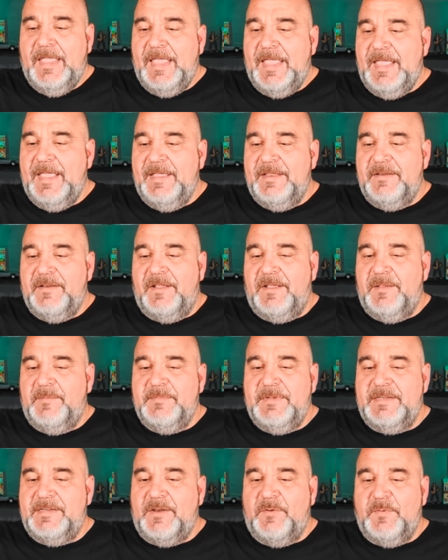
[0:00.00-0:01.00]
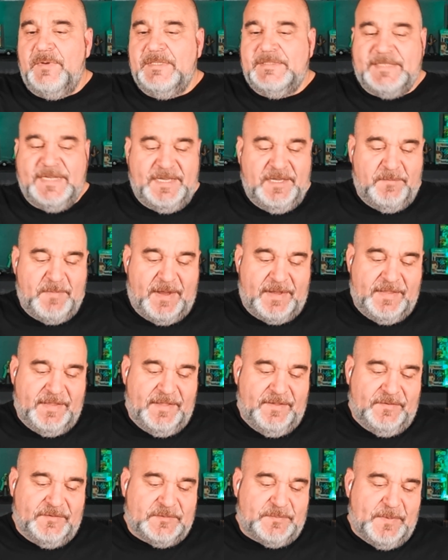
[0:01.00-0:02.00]
and you don't really see anybody
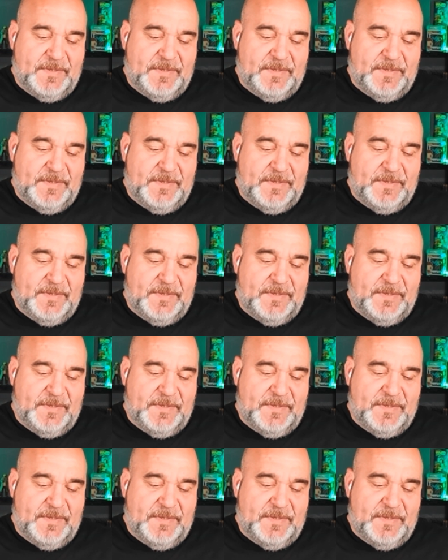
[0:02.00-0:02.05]
else.